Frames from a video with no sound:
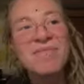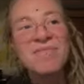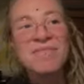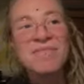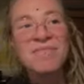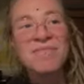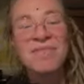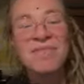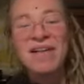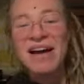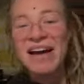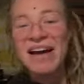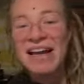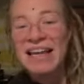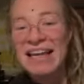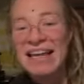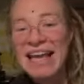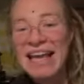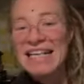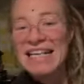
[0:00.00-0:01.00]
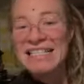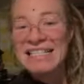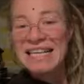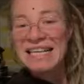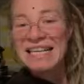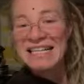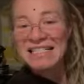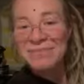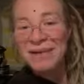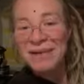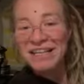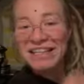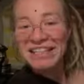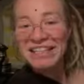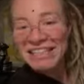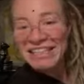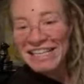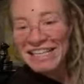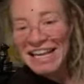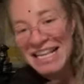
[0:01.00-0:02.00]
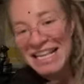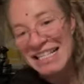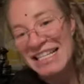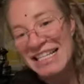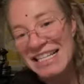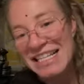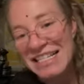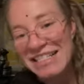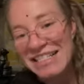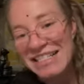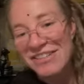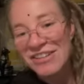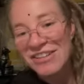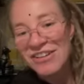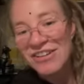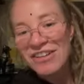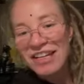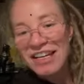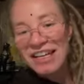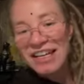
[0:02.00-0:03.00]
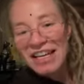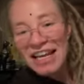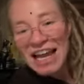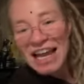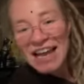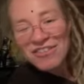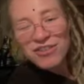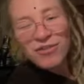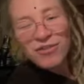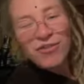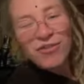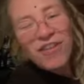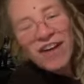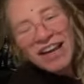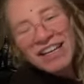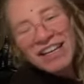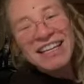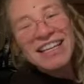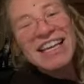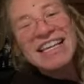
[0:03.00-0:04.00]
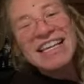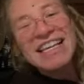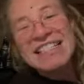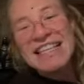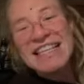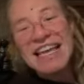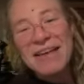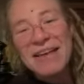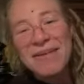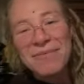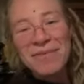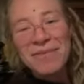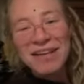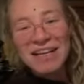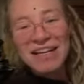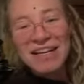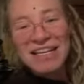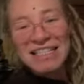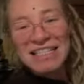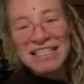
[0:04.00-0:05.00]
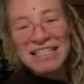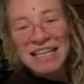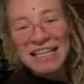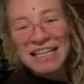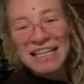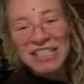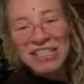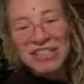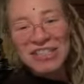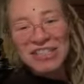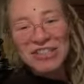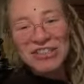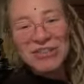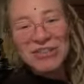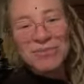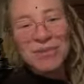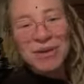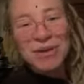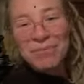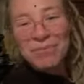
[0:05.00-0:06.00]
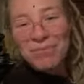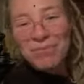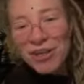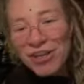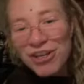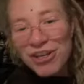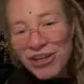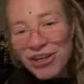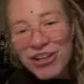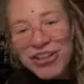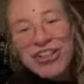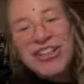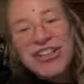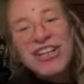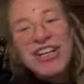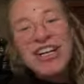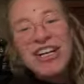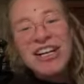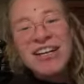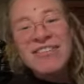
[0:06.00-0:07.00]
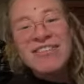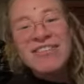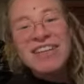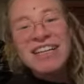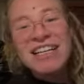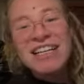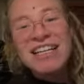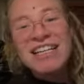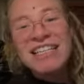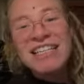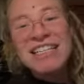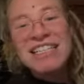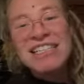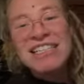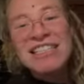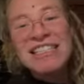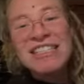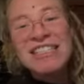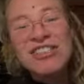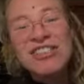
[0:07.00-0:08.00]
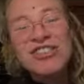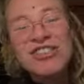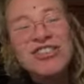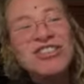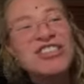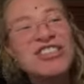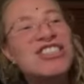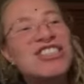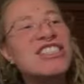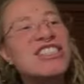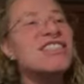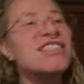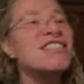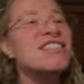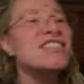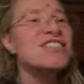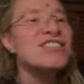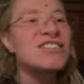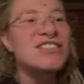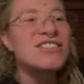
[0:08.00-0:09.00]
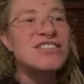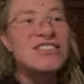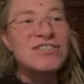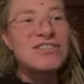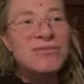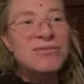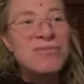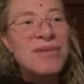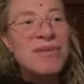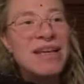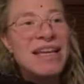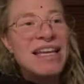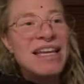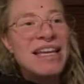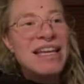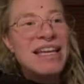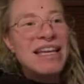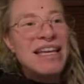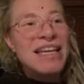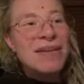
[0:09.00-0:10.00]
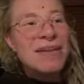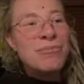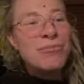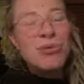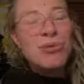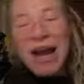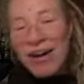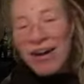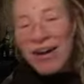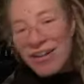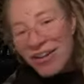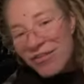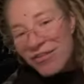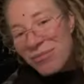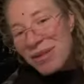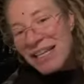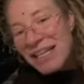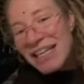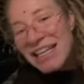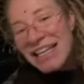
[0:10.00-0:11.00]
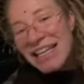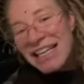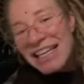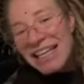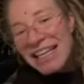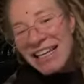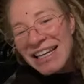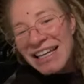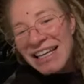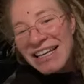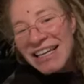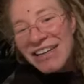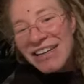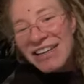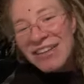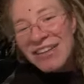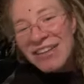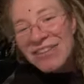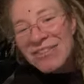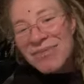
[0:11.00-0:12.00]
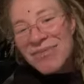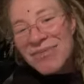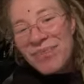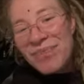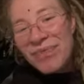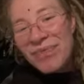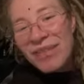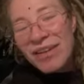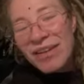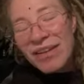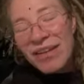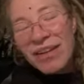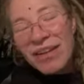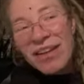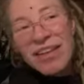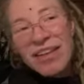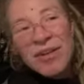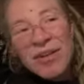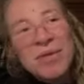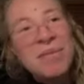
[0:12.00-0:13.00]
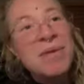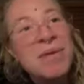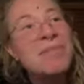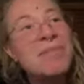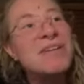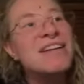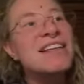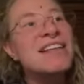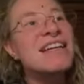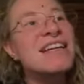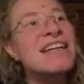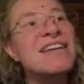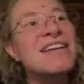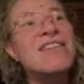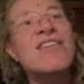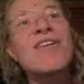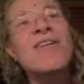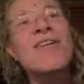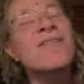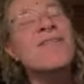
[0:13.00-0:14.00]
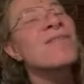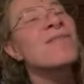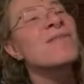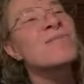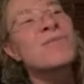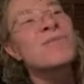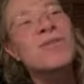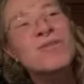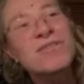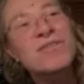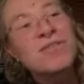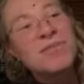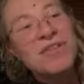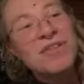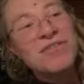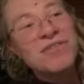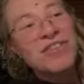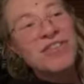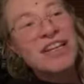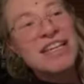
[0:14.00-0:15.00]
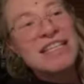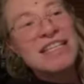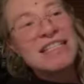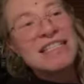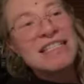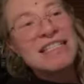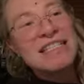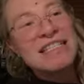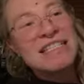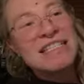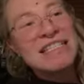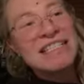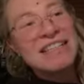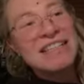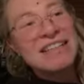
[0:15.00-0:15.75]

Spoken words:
essence, my dirty essence, you know, like I had to fight against that because I need to be pure because to Jesus to be proud of me, you know. And I remember, like, most of my friends,